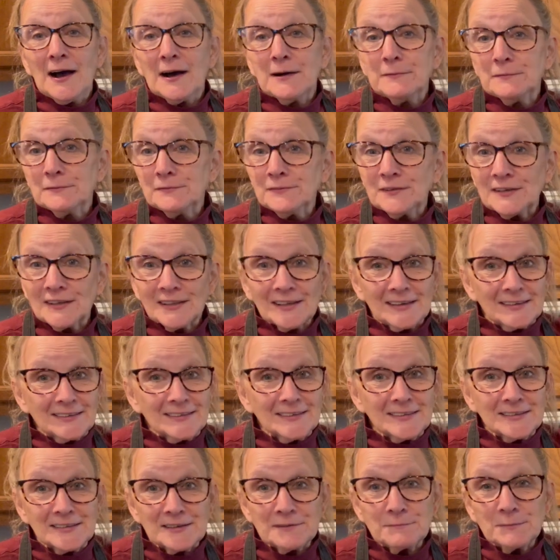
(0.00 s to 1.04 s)
If you liked
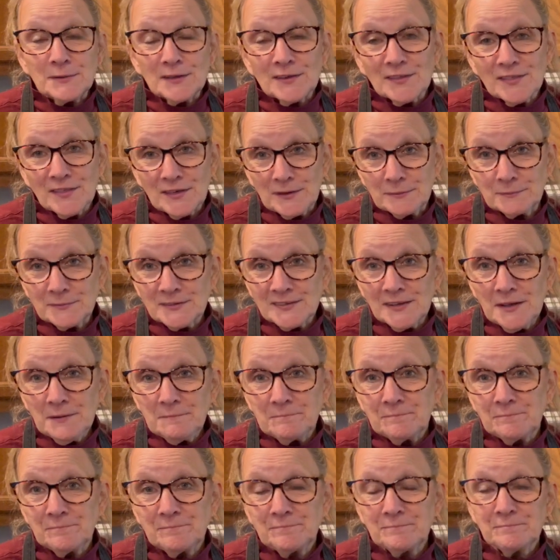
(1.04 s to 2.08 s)
it, give me a thumbs up.
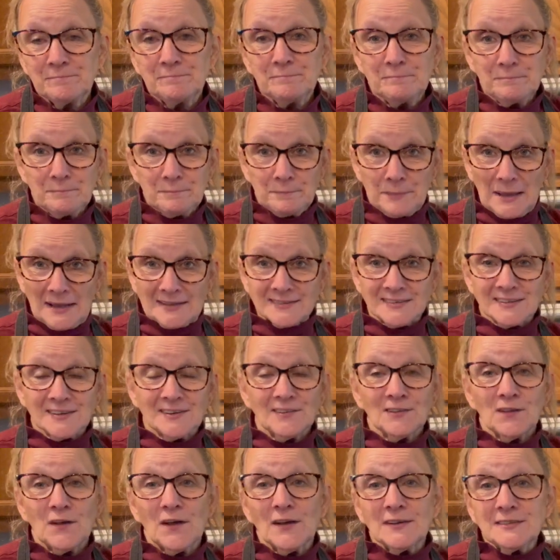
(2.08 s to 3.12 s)
Pass it
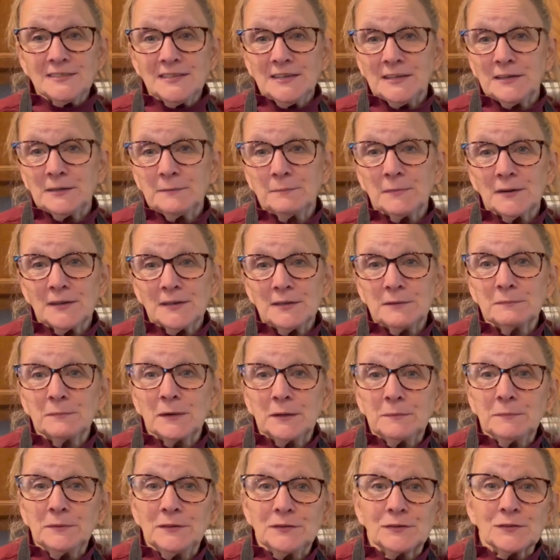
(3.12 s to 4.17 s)
along to anybody that
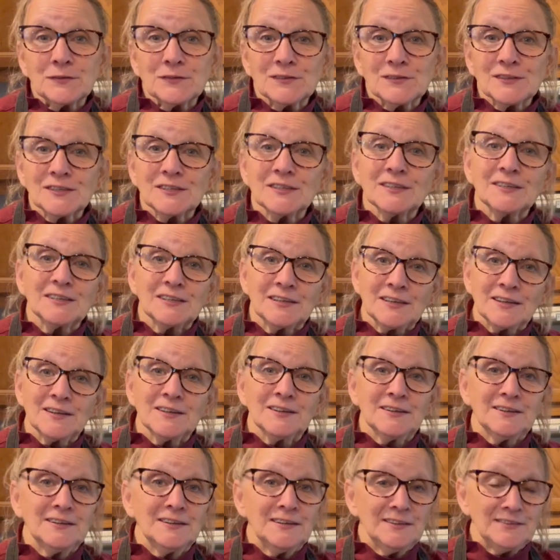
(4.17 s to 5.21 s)
might be interested in
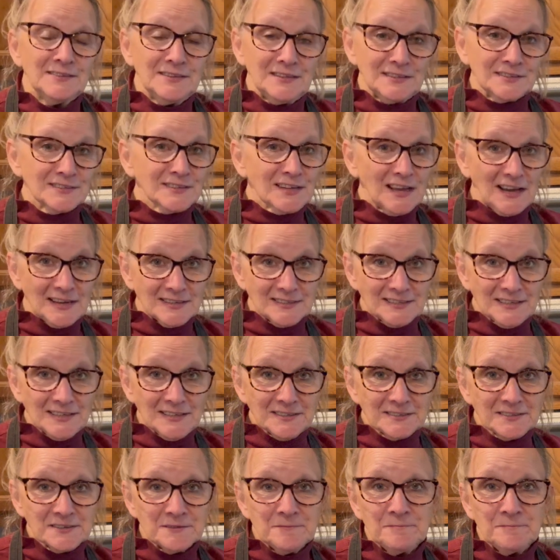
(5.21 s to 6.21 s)
this content.